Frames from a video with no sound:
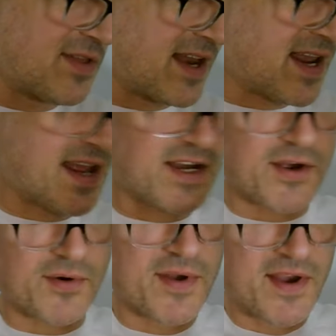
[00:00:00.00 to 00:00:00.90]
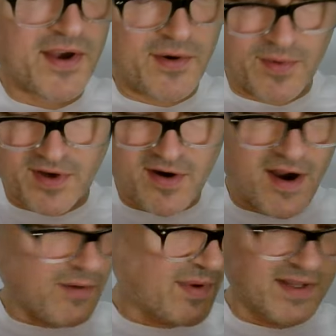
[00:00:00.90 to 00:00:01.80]
that, can you, when you're
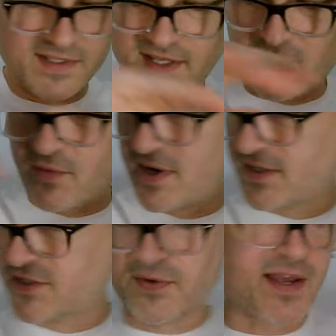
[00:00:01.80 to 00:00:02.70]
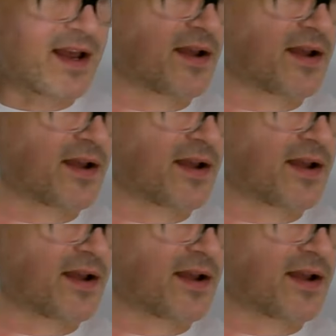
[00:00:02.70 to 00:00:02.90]
Hot Wheelsing? What else do I got